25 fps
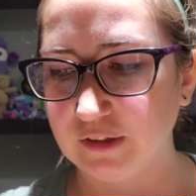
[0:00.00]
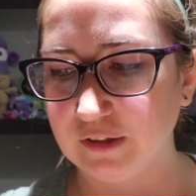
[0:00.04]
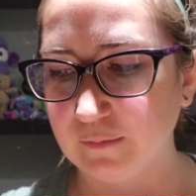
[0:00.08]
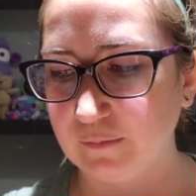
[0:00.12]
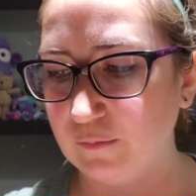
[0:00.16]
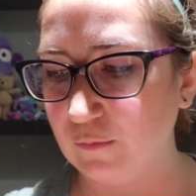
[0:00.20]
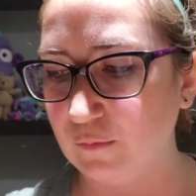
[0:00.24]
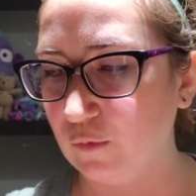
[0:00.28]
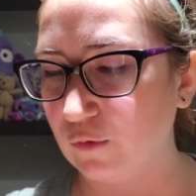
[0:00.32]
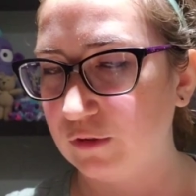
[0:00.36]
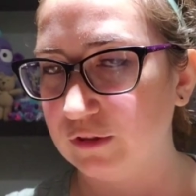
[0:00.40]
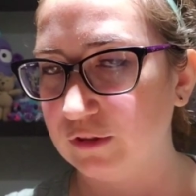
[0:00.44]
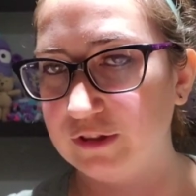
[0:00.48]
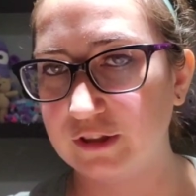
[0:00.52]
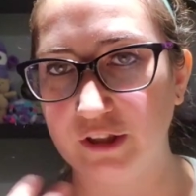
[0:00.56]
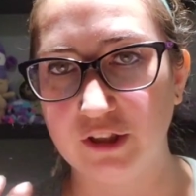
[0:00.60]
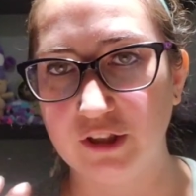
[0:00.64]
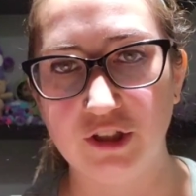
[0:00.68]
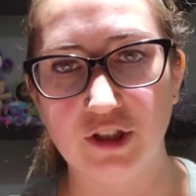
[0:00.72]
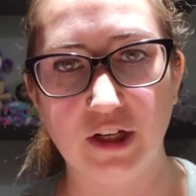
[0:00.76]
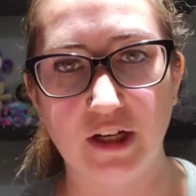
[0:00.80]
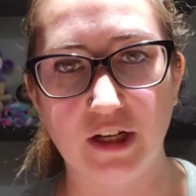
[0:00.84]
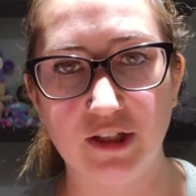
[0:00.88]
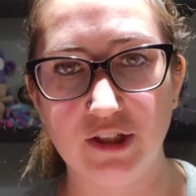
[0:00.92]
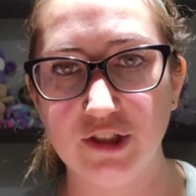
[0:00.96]
more
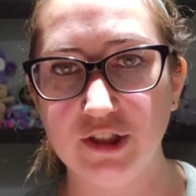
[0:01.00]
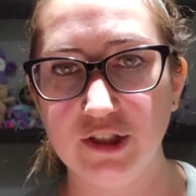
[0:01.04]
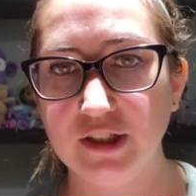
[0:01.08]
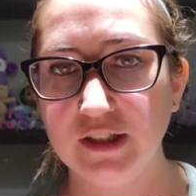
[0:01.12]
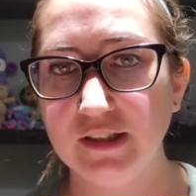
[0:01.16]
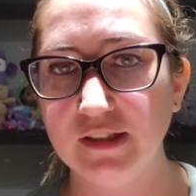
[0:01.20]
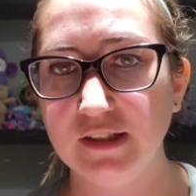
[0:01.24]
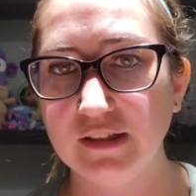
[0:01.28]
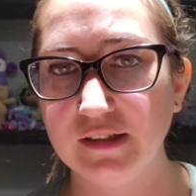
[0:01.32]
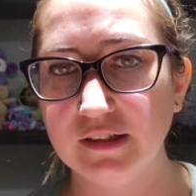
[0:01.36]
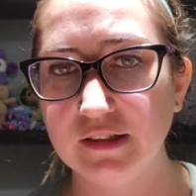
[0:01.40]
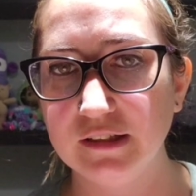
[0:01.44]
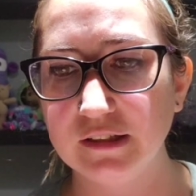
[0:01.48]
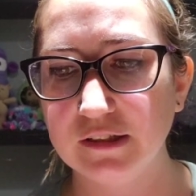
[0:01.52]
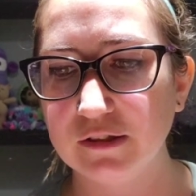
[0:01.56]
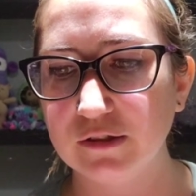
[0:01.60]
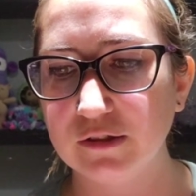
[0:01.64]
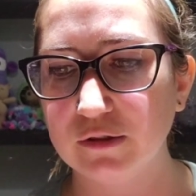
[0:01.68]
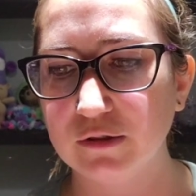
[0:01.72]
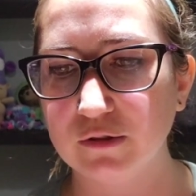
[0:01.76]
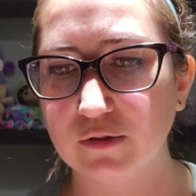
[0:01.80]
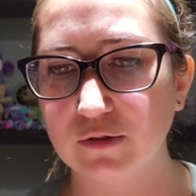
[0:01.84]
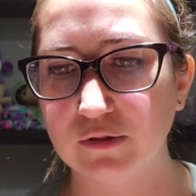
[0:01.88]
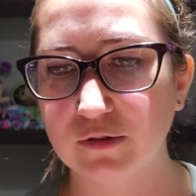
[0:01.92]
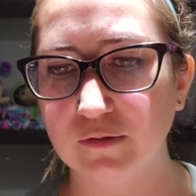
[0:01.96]

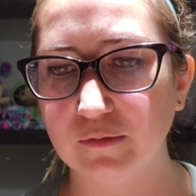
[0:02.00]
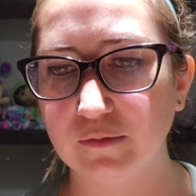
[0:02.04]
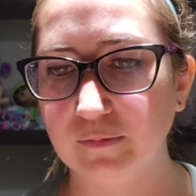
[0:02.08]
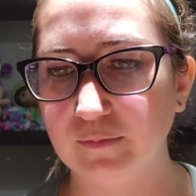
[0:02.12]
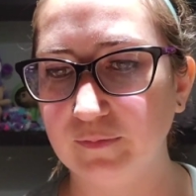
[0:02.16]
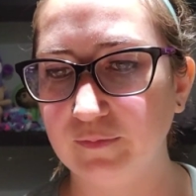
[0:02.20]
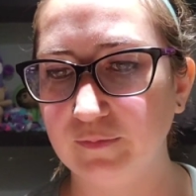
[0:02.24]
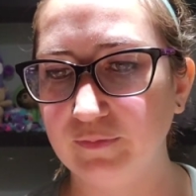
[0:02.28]
suggestions.